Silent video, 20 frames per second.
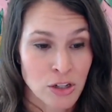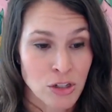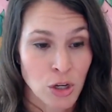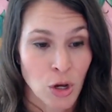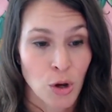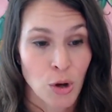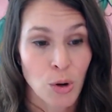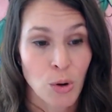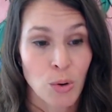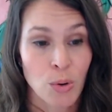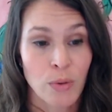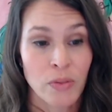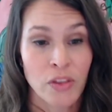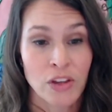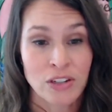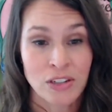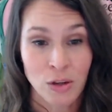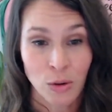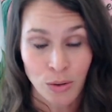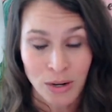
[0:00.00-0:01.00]
So
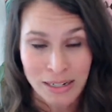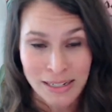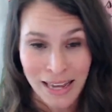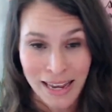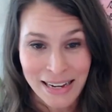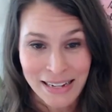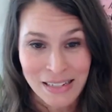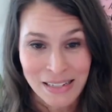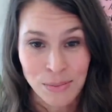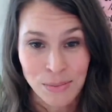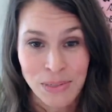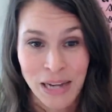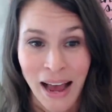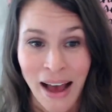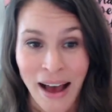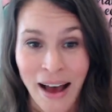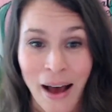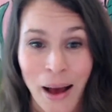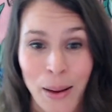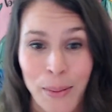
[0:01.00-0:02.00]
it's going to take some
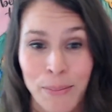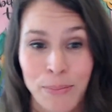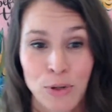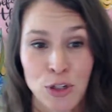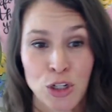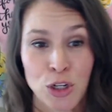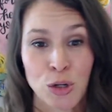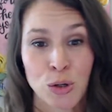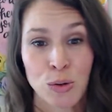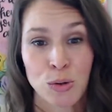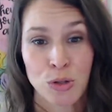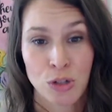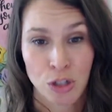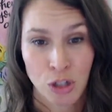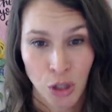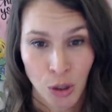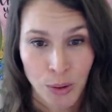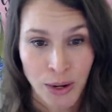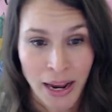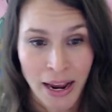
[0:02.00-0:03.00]
time to
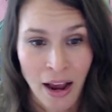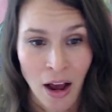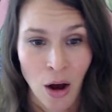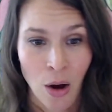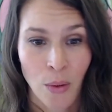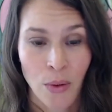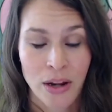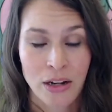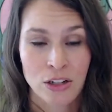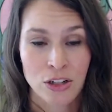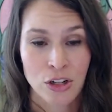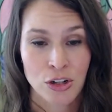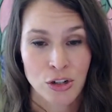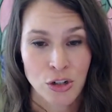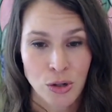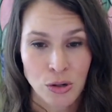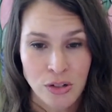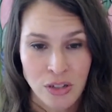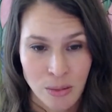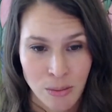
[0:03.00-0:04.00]
slow down and to
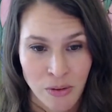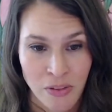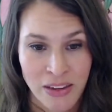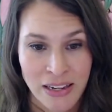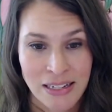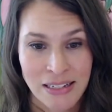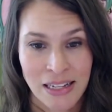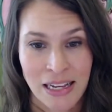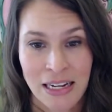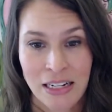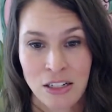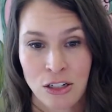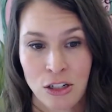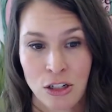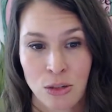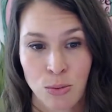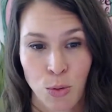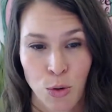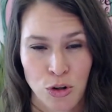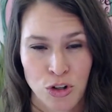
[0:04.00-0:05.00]
do some of these things to
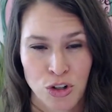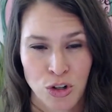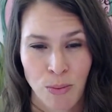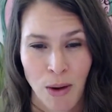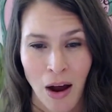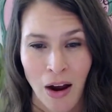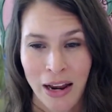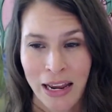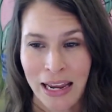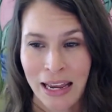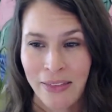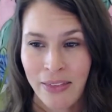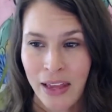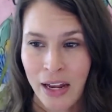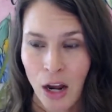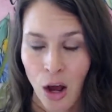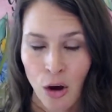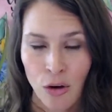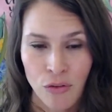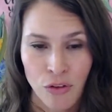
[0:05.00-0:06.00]
support your body. And
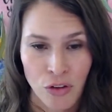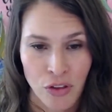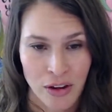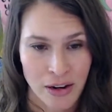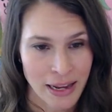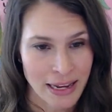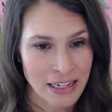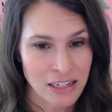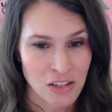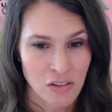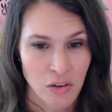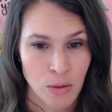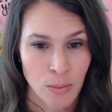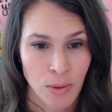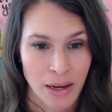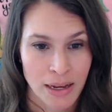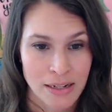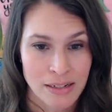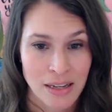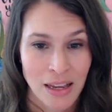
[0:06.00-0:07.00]
then over the next few
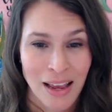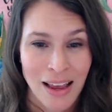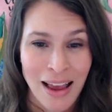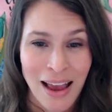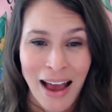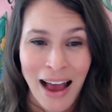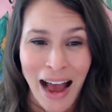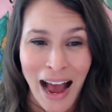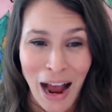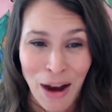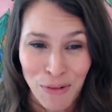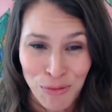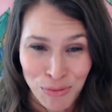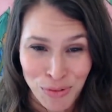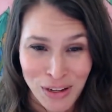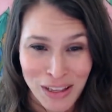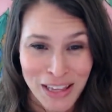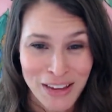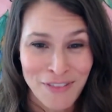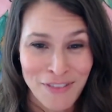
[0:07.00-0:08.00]
months, I
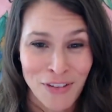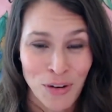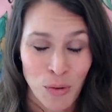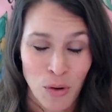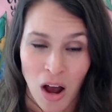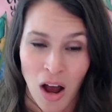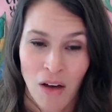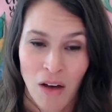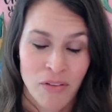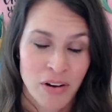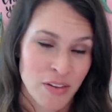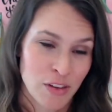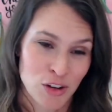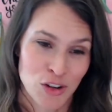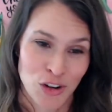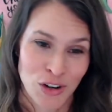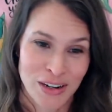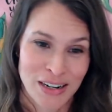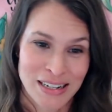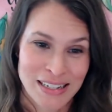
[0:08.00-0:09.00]
really feel confident that
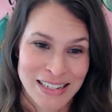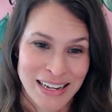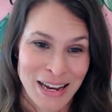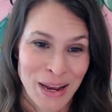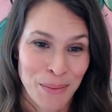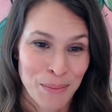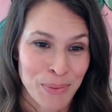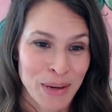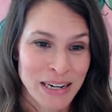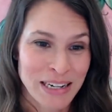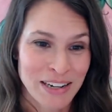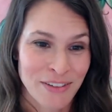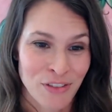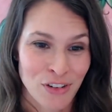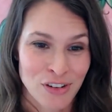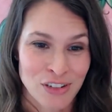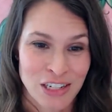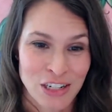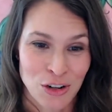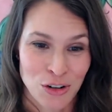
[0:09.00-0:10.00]
you're going to see a big
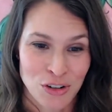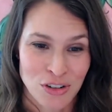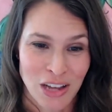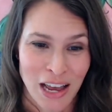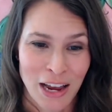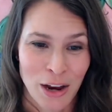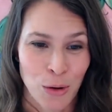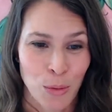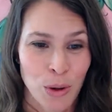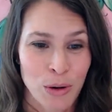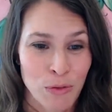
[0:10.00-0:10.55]
difference in your cycle.